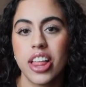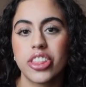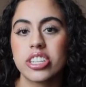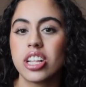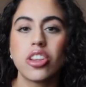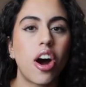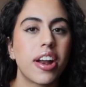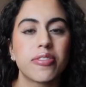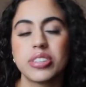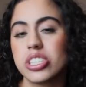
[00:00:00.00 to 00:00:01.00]
there's a
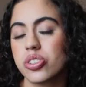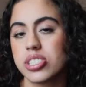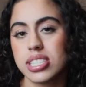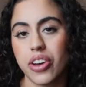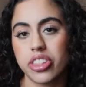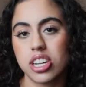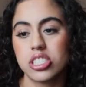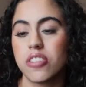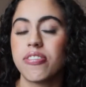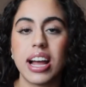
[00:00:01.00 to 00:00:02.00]
lot of resources out there,
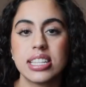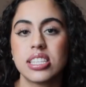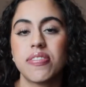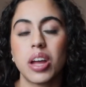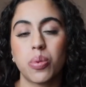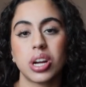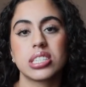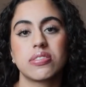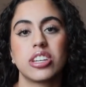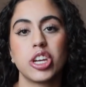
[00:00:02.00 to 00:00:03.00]
so find stuff that
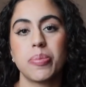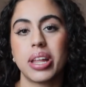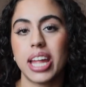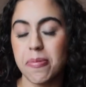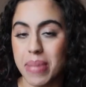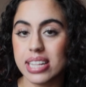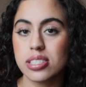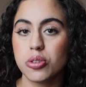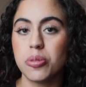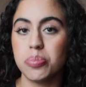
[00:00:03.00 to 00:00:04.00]
works for you. But like Med
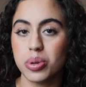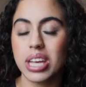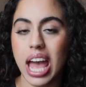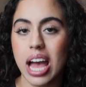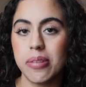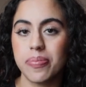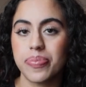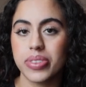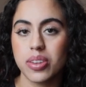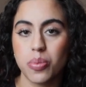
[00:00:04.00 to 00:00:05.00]
School Bootcamp
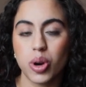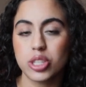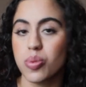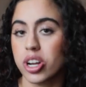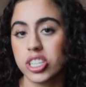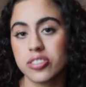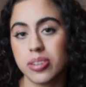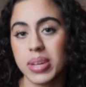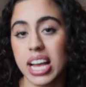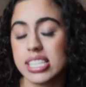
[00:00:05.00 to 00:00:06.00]
worked wonders
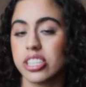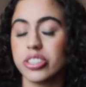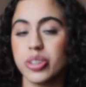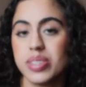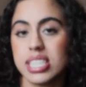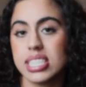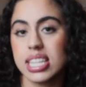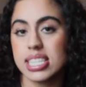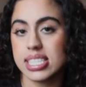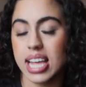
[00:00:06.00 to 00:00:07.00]
for me. I still use it to
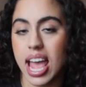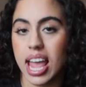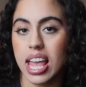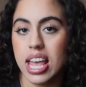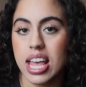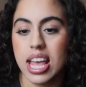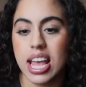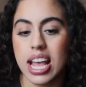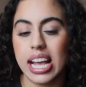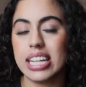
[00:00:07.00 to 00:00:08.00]
this day.
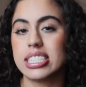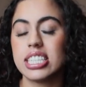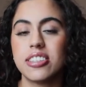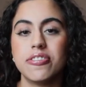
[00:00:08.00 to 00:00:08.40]
It does a